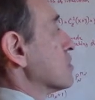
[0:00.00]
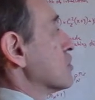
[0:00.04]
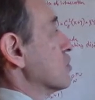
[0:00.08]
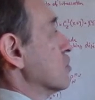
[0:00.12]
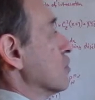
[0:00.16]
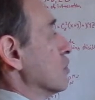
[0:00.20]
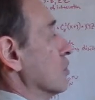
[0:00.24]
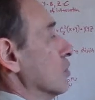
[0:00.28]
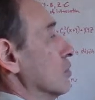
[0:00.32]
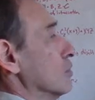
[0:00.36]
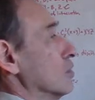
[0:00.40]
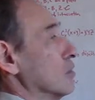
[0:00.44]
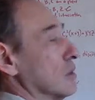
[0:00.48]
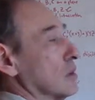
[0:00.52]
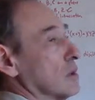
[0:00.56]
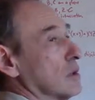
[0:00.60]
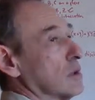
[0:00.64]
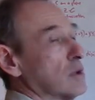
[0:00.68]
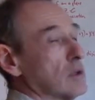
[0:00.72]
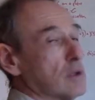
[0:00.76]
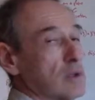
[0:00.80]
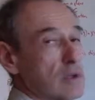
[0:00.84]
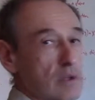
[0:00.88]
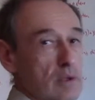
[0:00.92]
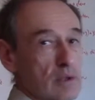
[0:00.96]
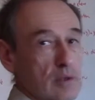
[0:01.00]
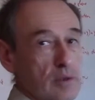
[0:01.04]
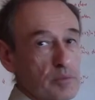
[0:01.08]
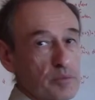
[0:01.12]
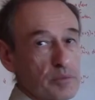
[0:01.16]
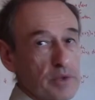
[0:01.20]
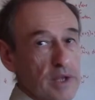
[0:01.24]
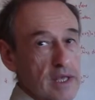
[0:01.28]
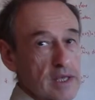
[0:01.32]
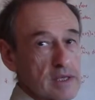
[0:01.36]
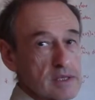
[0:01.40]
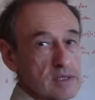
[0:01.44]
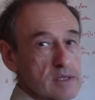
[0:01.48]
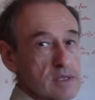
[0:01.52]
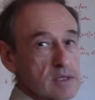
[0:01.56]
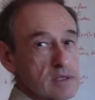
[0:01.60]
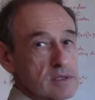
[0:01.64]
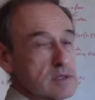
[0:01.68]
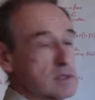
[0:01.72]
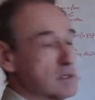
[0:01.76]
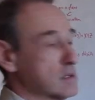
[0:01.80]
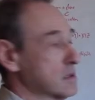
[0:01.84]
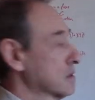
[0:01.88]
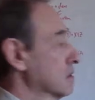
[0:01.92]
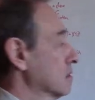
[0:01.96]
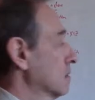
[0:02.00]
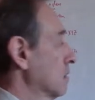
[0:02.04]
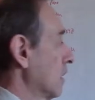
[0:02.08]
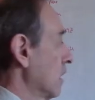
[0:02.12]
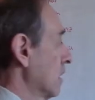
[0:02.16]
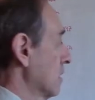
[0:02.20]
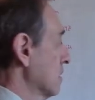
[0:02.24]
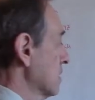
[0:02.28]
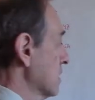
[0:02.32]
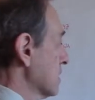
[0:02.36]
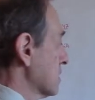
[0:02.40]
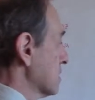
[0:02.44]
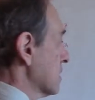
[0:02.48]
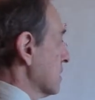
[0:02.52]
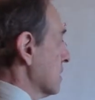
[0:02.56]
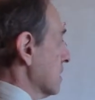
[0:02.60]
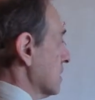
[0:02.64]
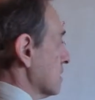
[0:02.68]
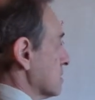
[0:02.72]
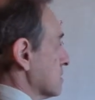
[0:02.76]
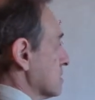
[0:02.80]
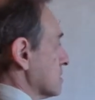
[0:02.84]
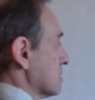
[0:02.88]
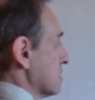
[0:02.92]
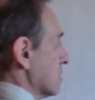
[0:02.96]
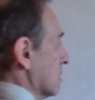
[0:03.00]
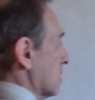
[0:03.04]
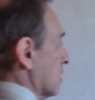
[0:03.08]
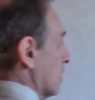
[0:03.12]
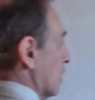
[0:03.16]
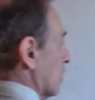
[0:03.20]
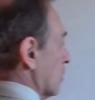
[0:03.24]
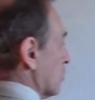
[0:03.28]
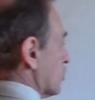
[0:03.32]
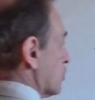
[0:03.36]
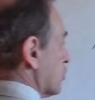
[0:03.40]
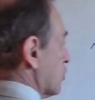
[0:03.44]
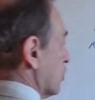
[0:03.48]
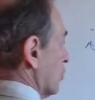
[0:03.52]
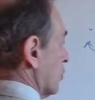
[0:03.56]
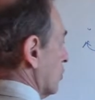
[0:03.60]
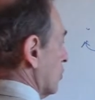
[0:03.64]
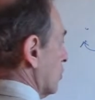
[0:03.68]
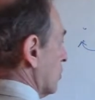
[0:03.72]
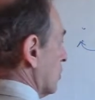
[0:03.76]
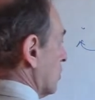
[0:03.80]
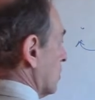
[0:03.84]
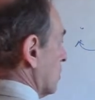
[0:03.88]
two places, and this is 2,